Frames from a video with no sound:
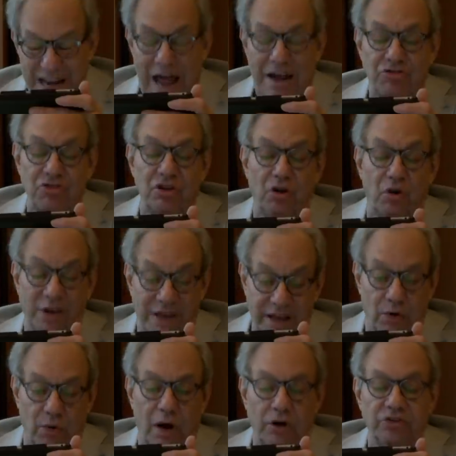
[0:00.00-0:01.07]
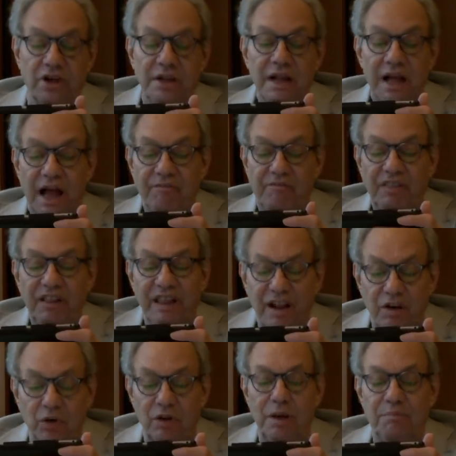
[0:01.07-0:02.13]
national heroes have
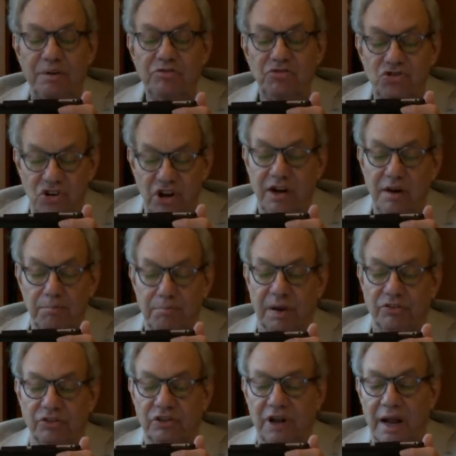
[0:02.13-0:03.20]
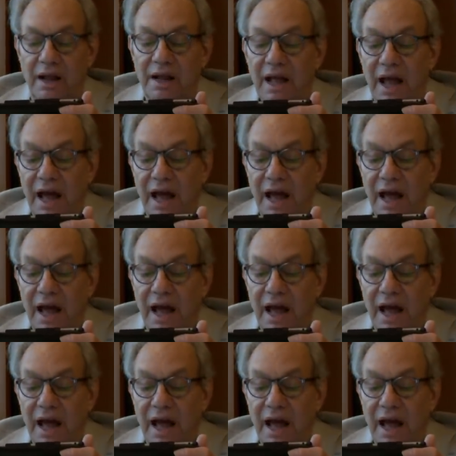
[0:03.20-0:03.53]
literally been shit and pissed on.